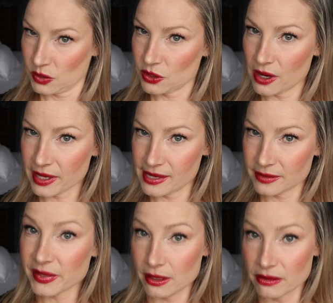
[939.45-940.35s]

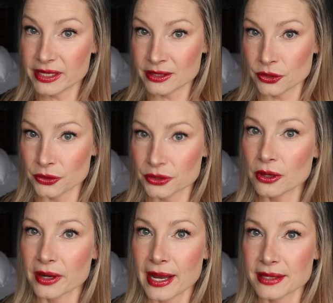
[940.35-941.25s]
sarcasm here, insert
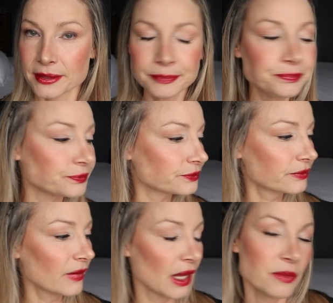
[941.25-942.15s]
sarcasm,
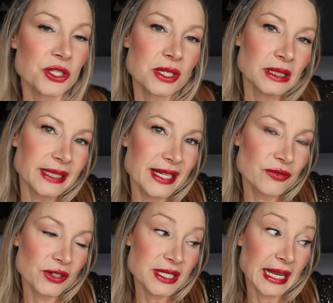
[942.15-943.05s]
I'm just going to
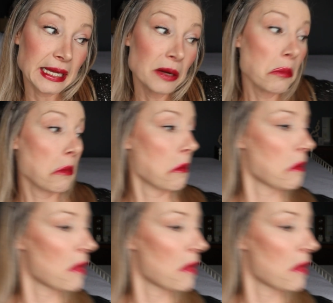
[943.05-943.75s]
lean for a second.